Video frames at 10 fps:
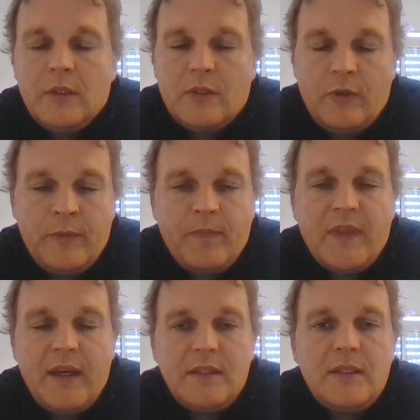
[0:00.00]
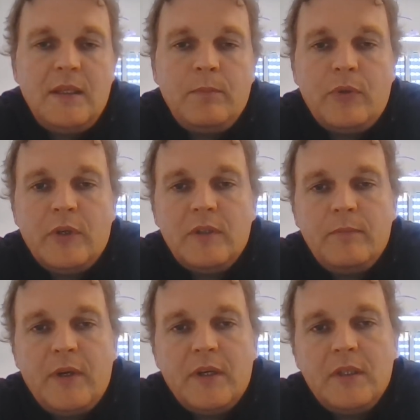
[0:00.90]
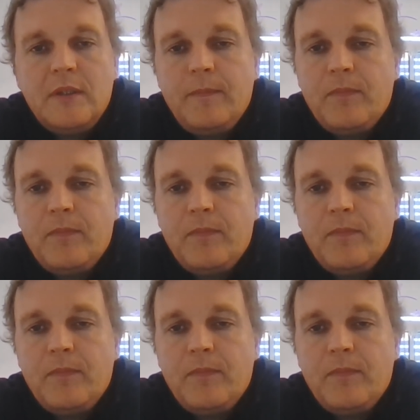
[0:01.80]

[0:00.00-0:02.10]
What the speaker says: So that's the important part.